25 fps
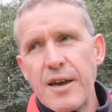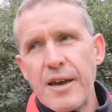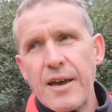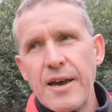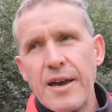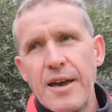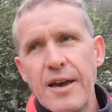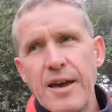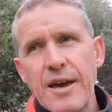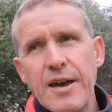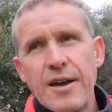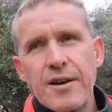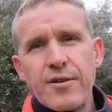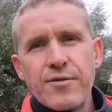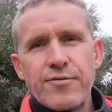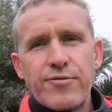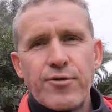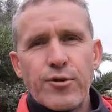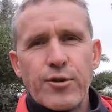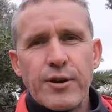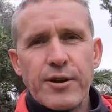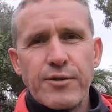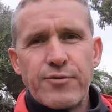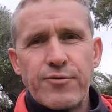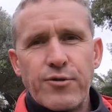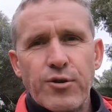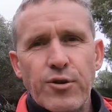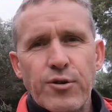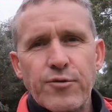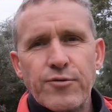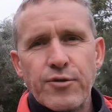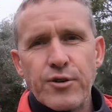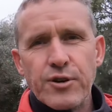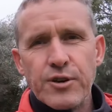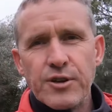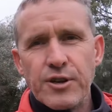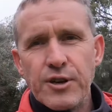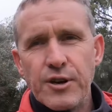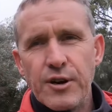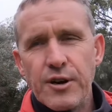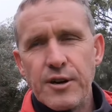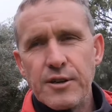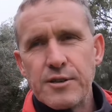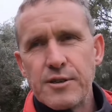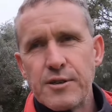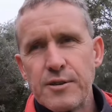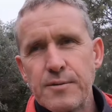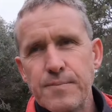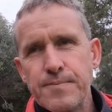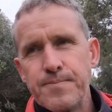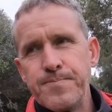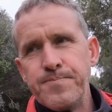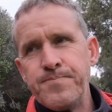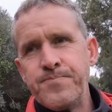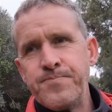and 44-foot yachts.